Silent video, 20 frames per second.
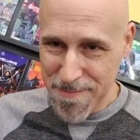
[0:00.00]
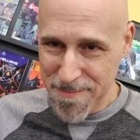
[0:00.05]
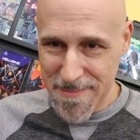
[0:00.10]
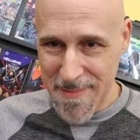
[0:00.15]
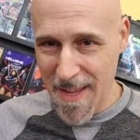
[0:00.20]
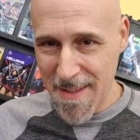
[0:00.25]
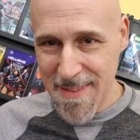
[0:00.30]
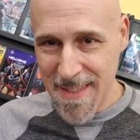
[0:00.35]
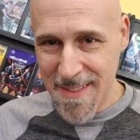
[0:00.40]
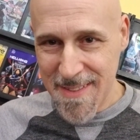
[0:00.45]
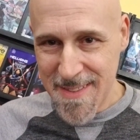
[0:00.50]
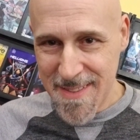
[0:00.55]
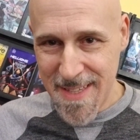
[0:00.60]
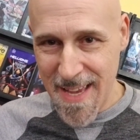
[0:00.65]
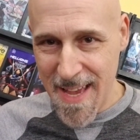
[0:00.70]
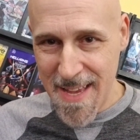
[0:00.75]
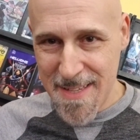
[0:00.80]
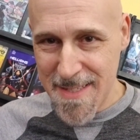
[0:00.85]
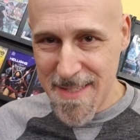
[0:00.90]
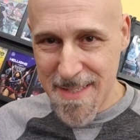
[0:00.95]
Nothing
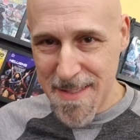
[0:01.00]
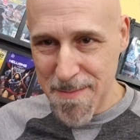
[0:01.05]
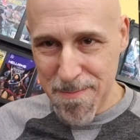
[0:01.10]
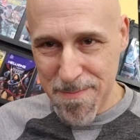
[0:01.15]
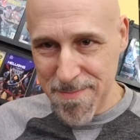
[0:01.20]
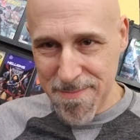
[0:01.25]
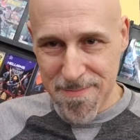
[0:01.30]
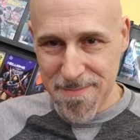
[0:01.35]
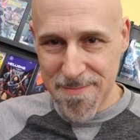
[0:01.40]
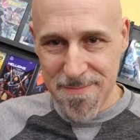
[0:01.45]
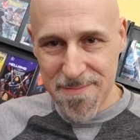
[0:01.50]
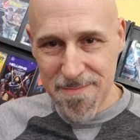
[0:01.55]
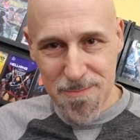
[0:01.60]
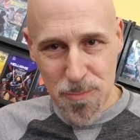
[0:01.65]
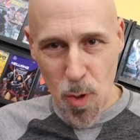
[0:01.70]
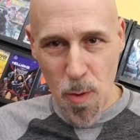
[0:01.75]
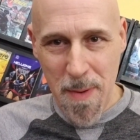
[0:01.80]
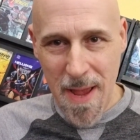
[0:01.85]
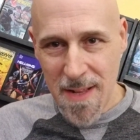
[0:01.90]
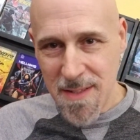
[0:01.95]
says
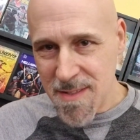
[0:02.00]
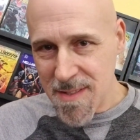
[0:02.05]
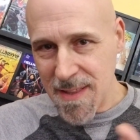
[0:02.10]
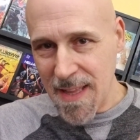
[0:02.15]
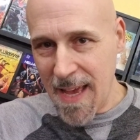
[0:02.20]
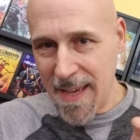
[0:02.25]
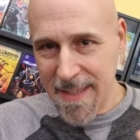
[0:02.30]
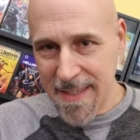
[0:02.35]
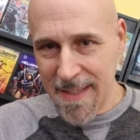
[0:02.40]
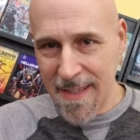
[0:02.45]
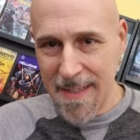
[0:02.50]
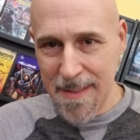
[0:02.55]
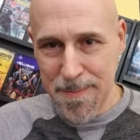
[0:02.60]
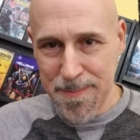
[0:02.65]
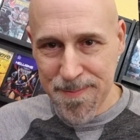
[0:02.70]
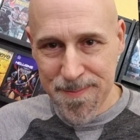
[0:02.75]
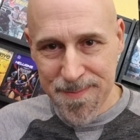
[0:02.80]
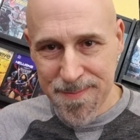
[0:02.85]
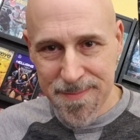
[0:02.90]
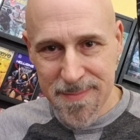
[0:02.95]
romance like a
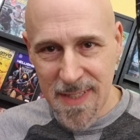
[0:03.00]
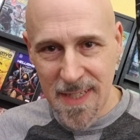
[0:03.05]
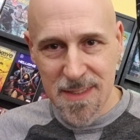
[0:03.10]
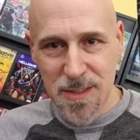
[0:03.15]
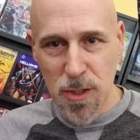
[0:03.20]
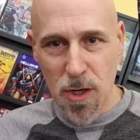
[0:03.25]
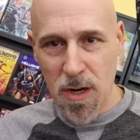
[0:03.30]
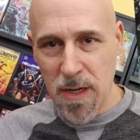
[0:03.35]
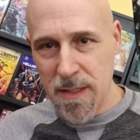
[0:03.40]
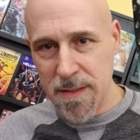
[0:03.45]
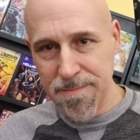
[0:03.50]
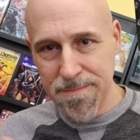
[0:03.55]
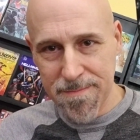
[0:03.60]
dark,